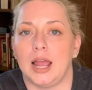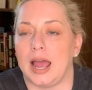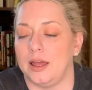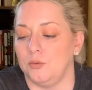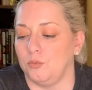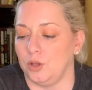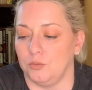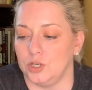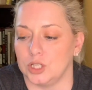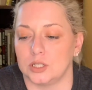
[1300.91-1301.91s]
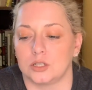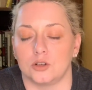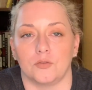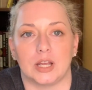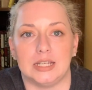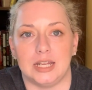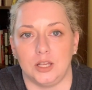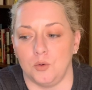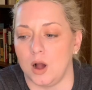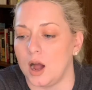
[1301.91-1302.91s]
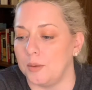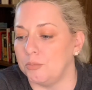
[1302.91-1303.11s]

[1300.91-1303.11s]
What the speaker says: And you would just sort of continue on.